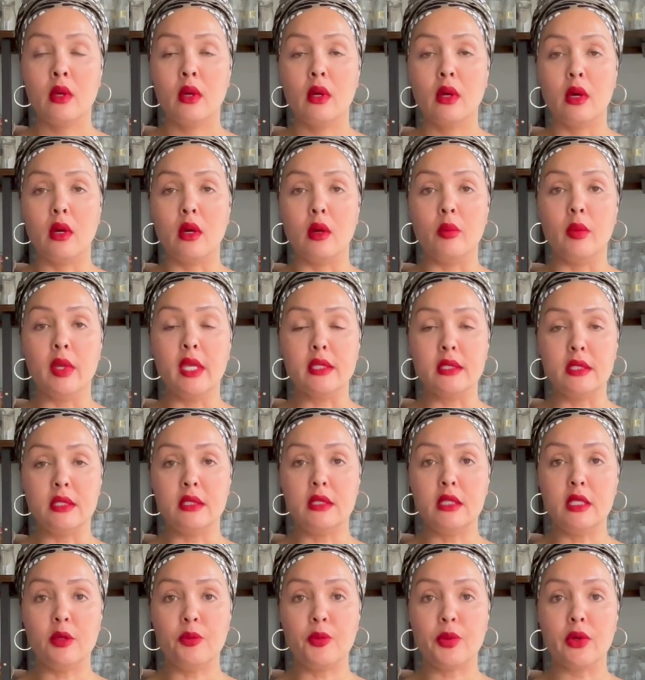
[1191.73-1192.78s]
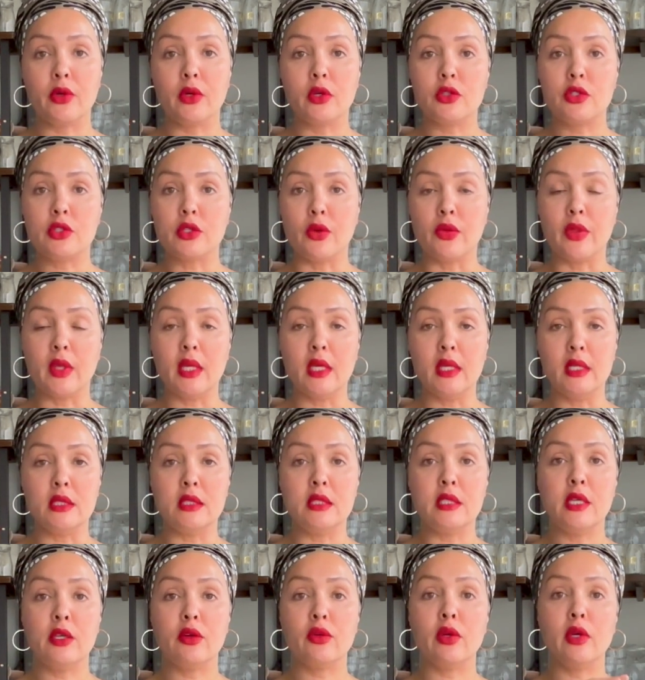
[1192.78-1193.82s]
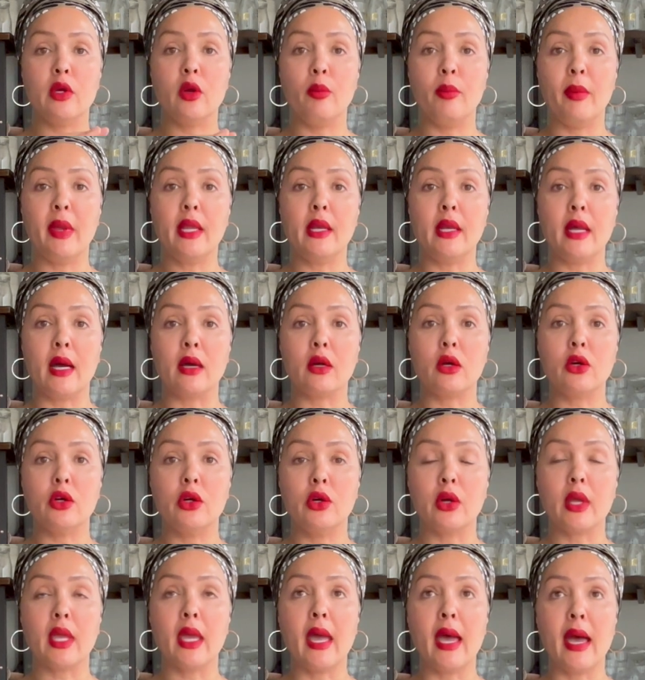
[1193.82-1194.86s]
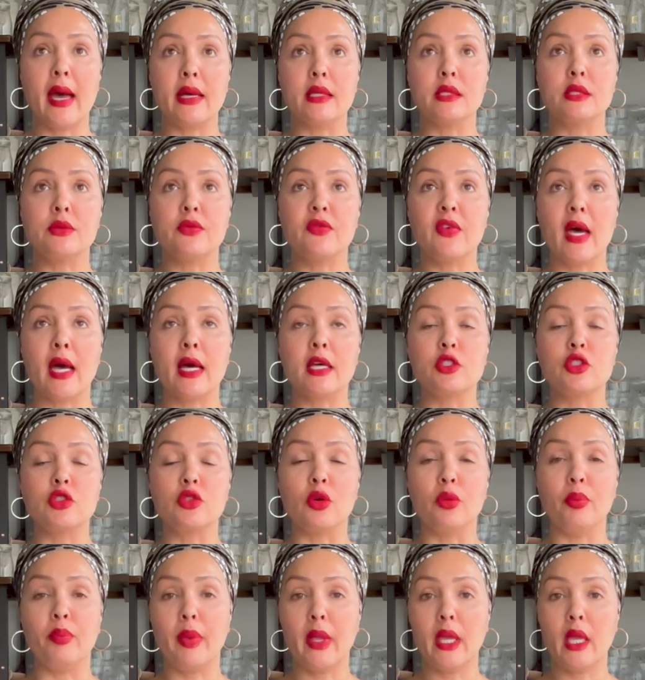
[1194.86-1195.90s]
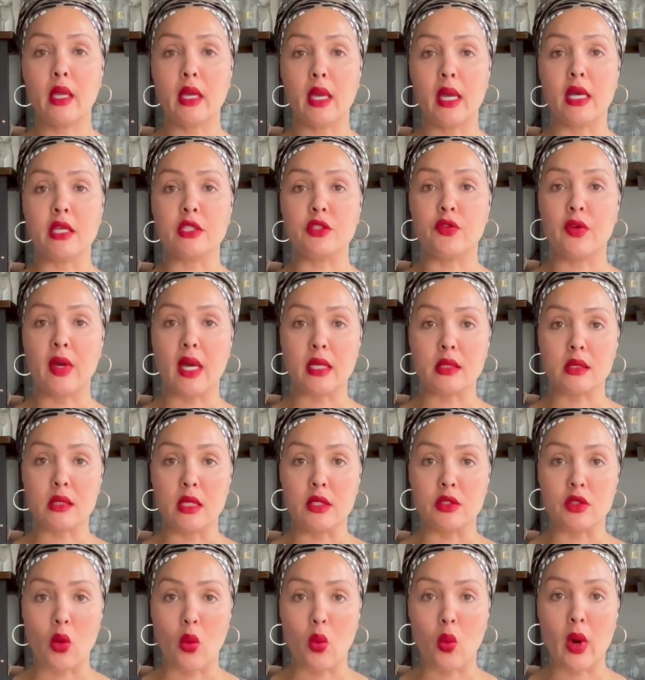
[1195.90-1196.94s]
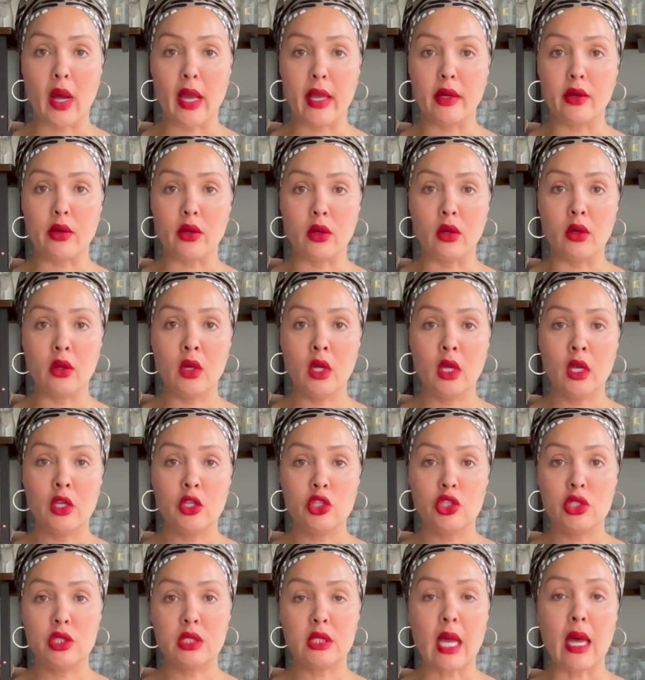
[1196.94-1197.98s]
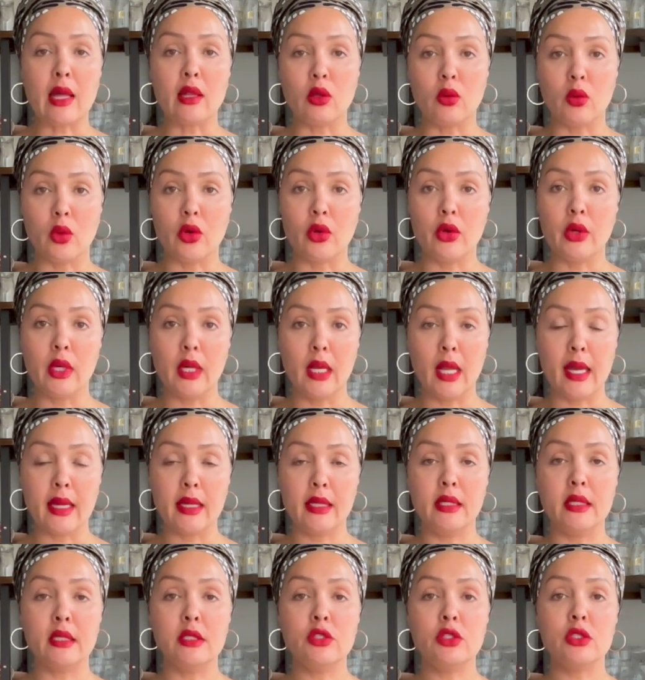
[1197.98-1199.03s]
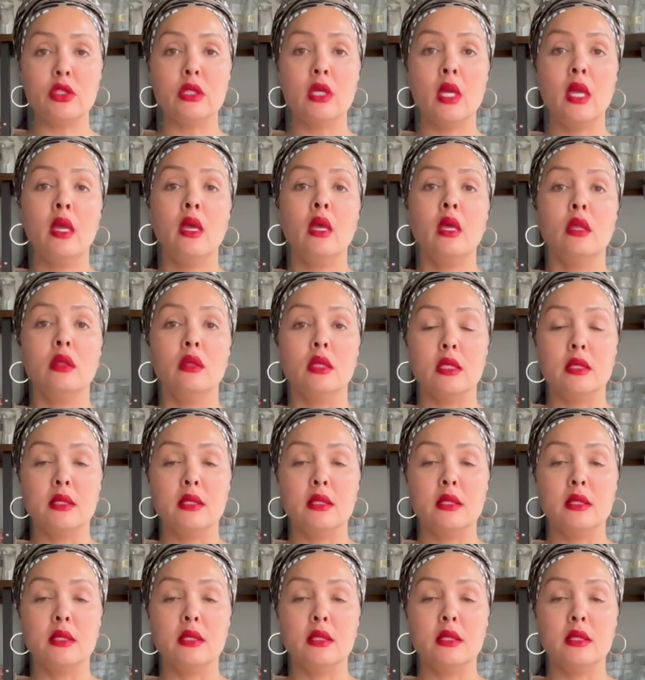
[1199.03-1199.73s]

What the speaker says: It's deeper, so the interior may not cook as fast or bake as fast as a wider, shallower 9-inch. The